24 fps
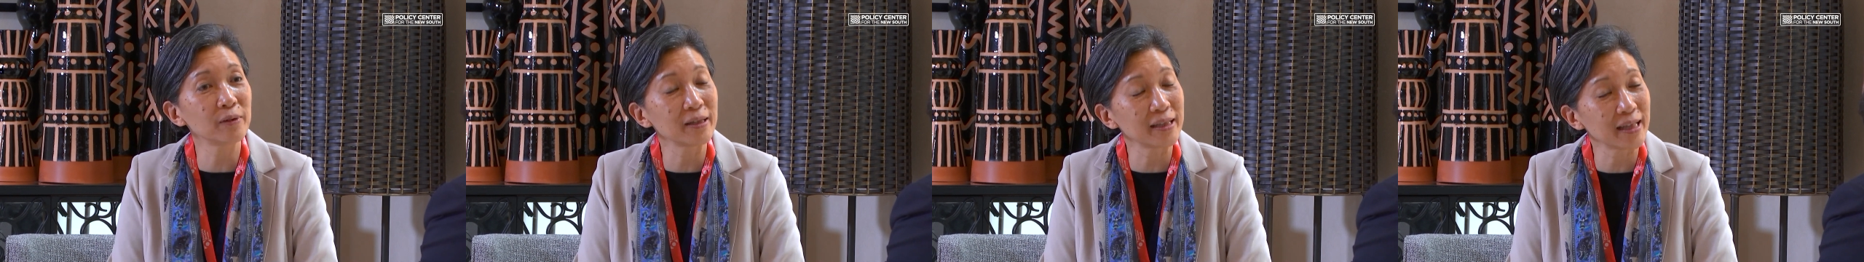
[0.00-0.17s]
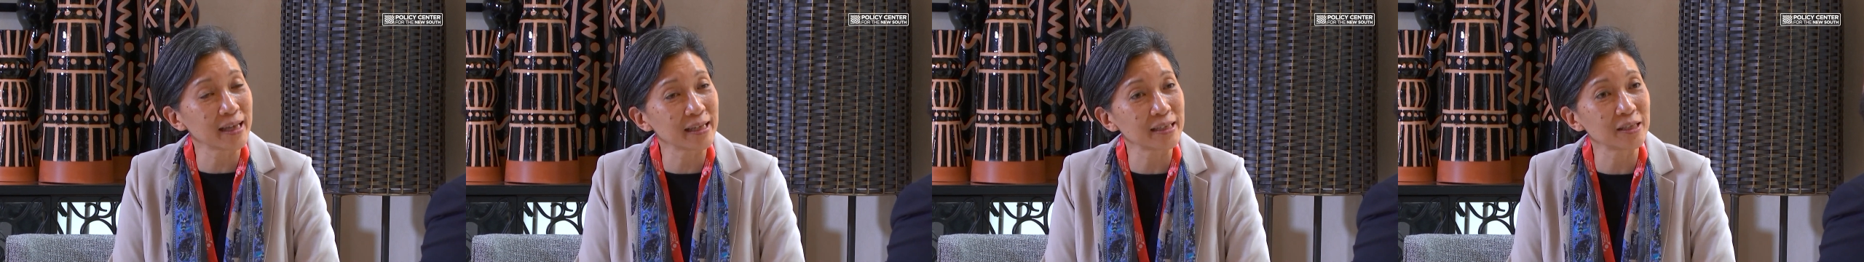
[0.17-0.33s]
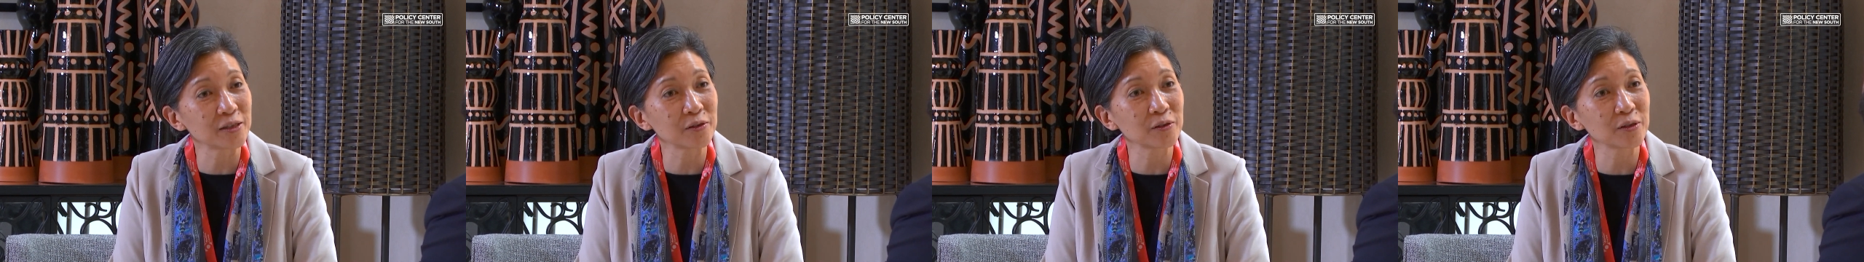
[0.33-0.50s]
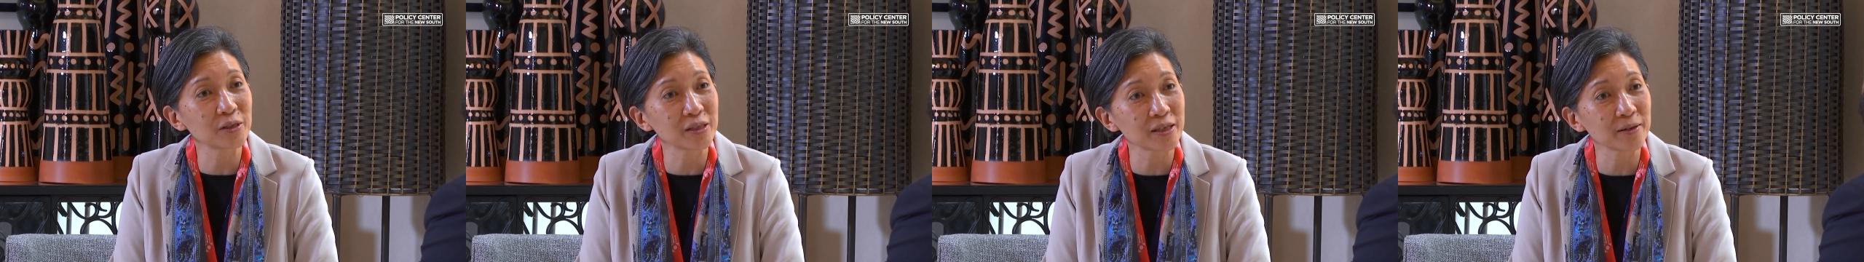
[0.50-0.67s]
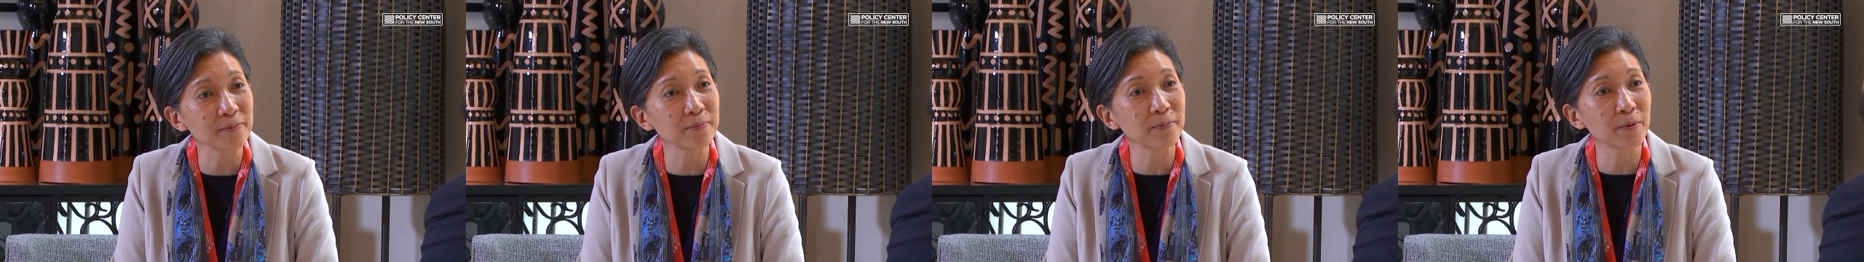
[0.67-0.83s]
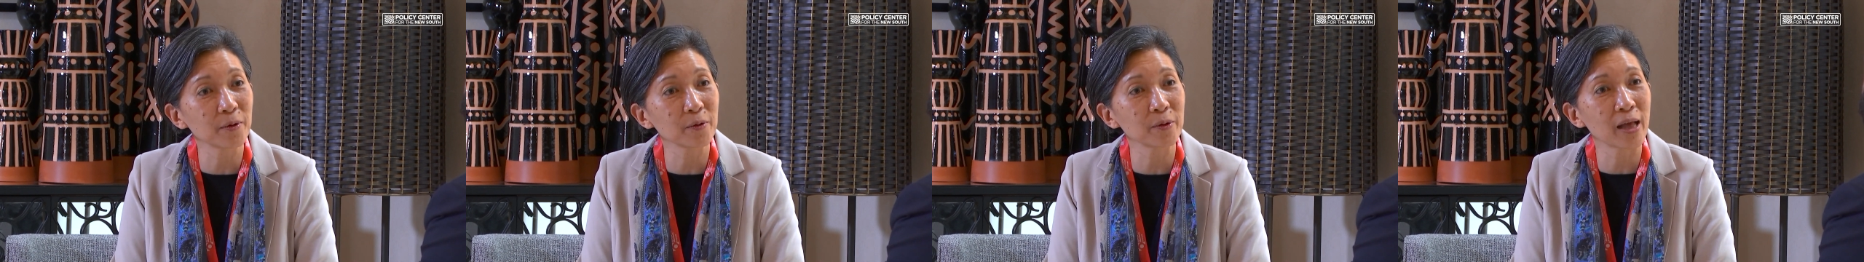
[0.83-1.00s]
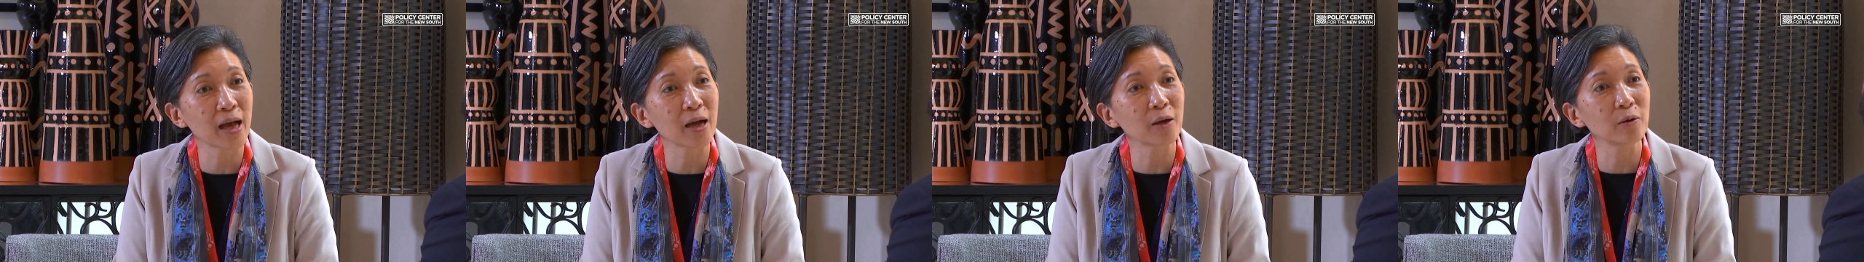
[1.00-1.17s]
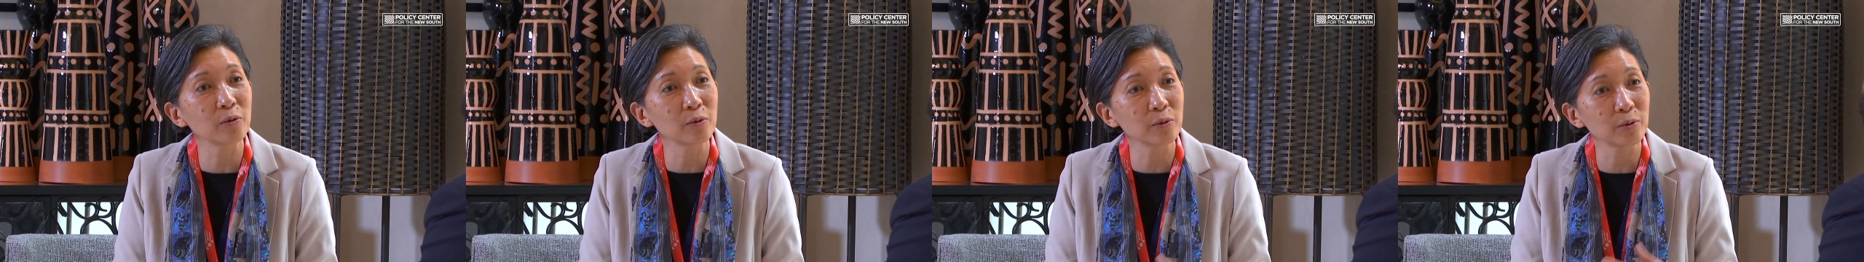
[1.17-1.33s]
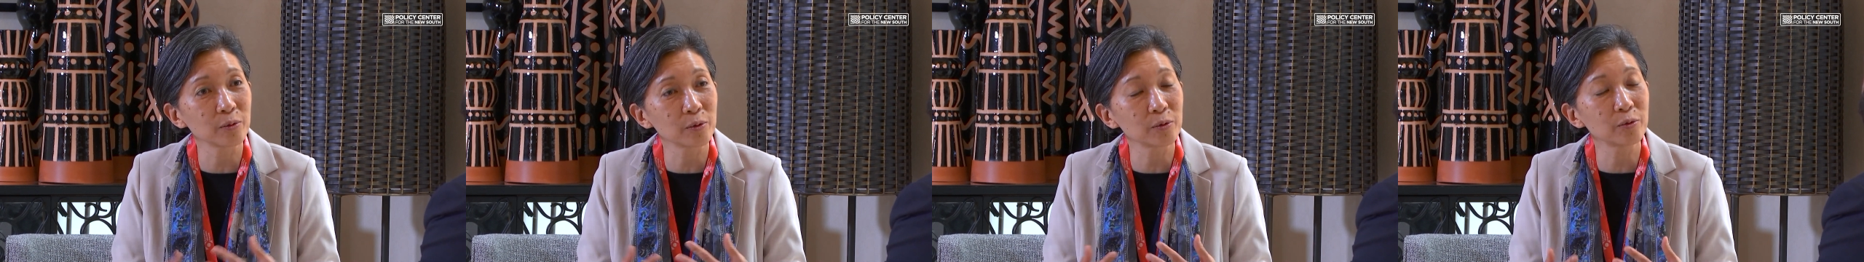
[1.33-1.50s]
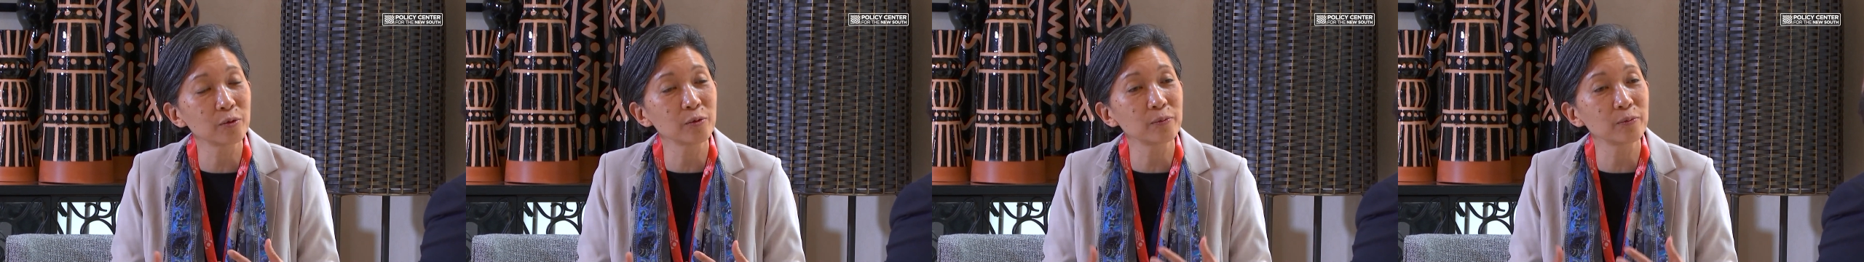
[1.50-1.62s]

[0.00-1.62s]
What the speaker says: relationship on how